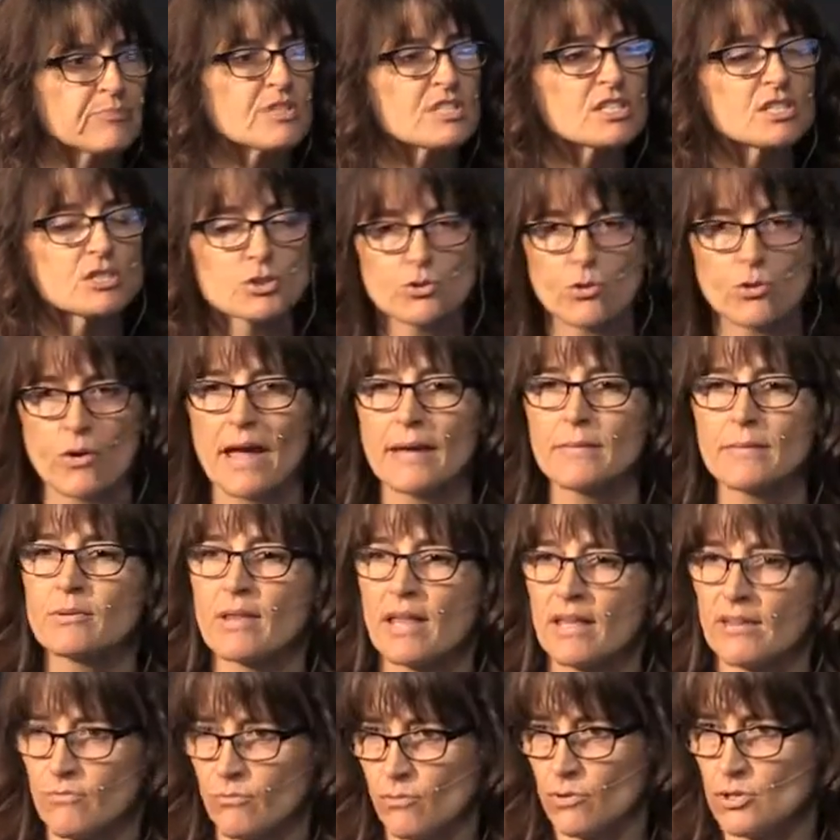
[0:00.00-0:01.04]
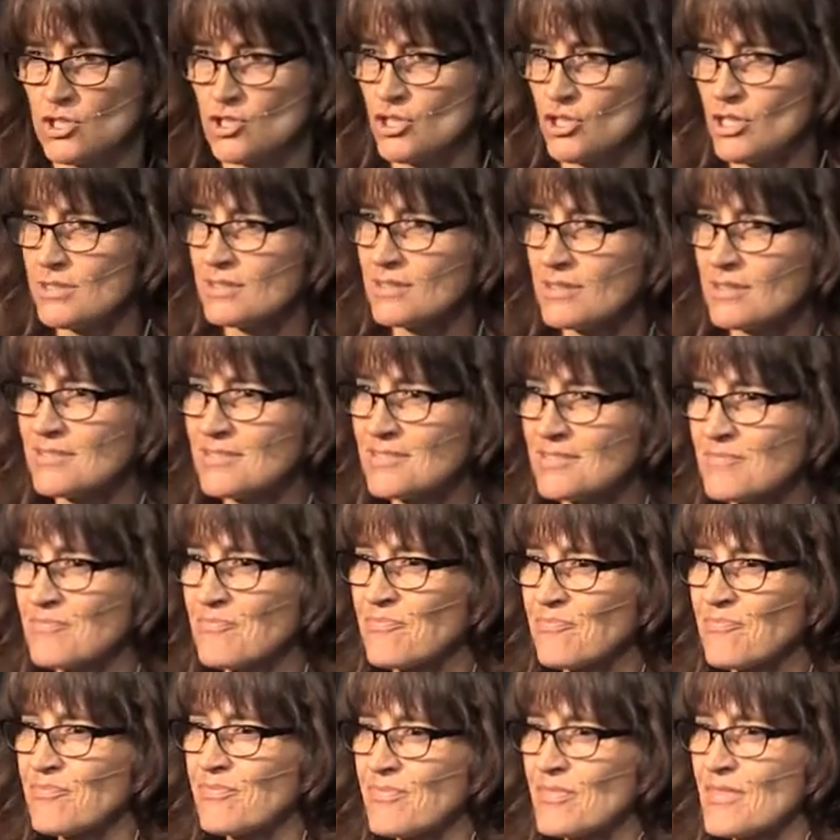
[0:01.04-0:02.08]
describe life with Jesus.
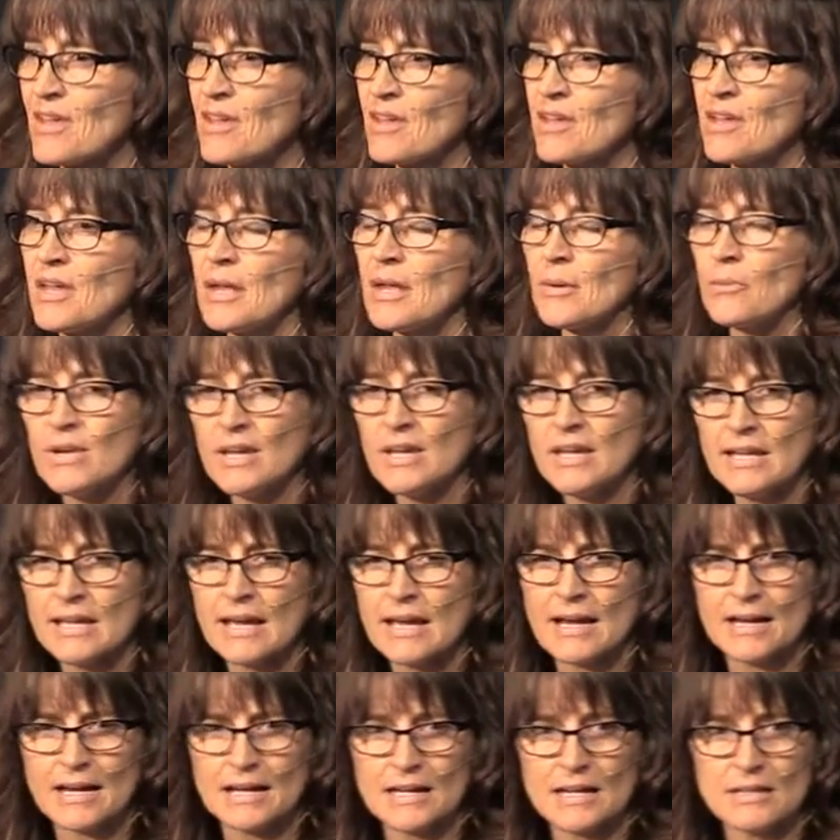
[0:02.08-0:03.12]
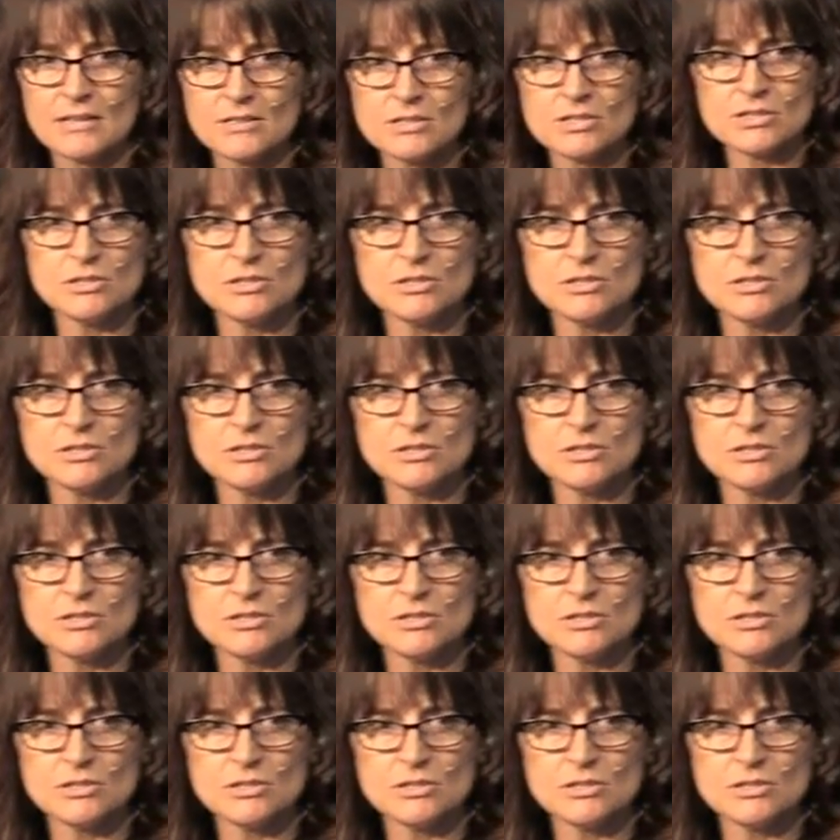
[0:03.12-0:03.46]
We uh,